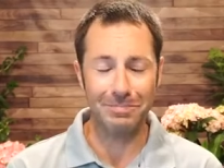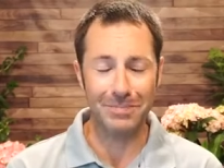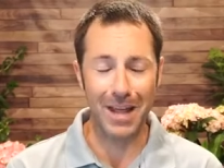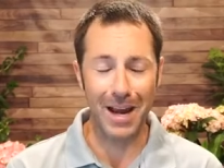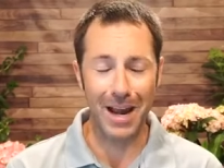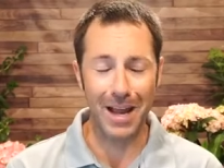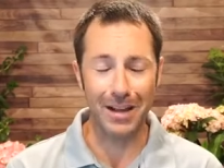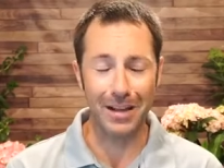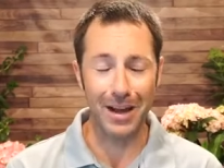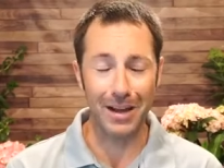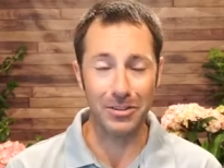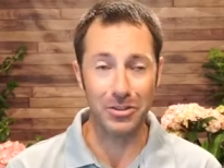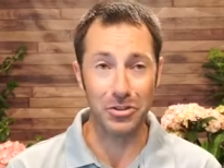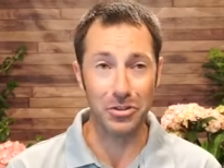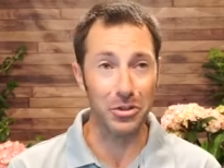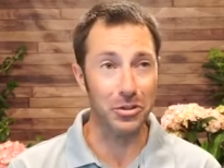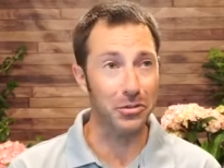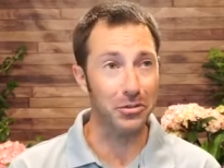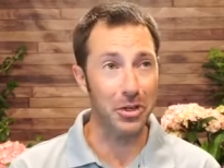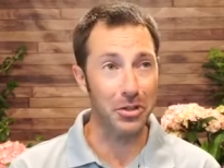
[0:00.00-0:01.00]
that I, I,
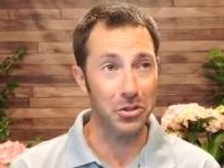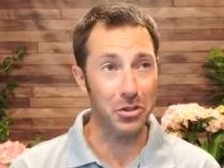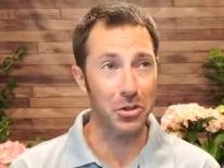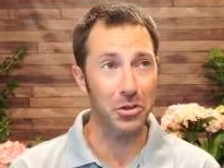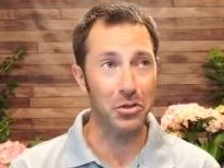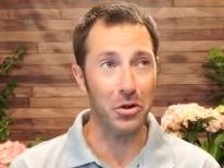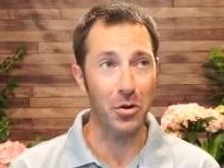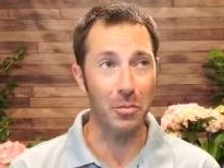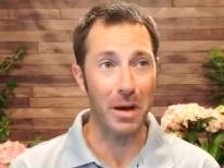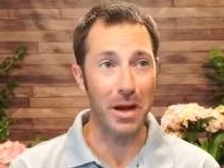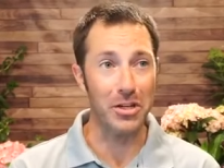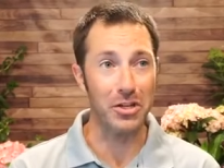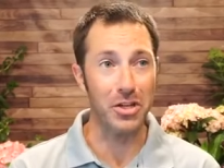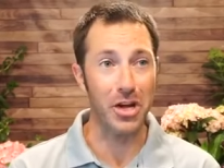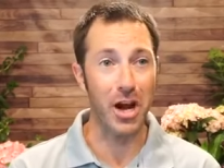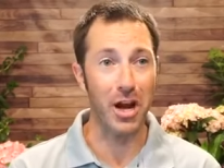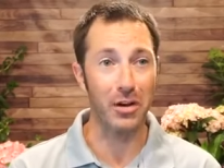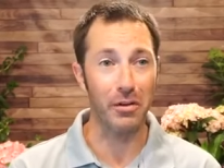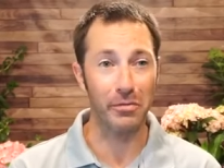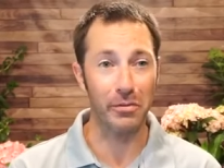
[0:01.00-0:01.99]
should I should know my
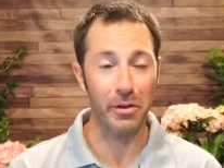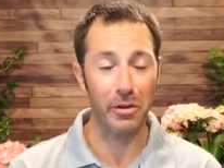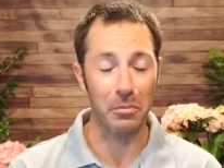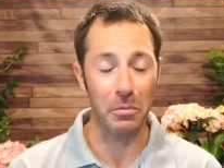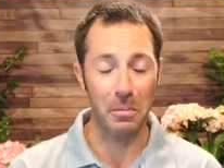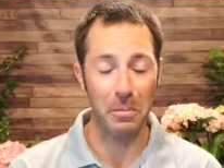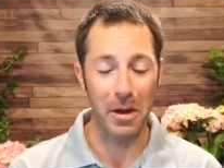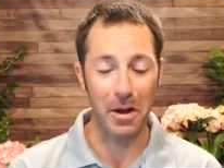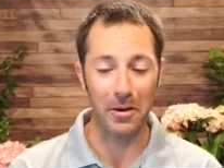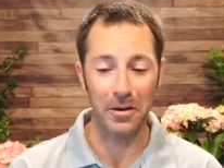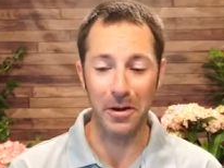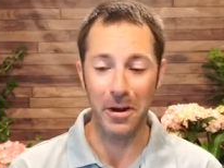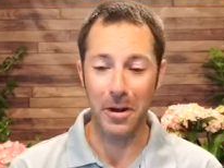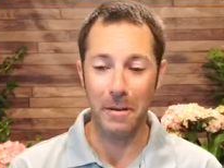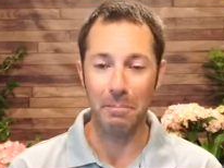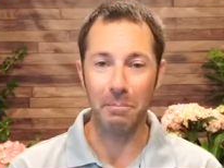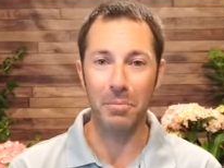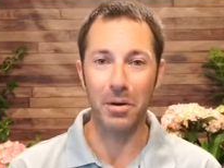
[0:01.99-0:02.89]
geography a little bit better.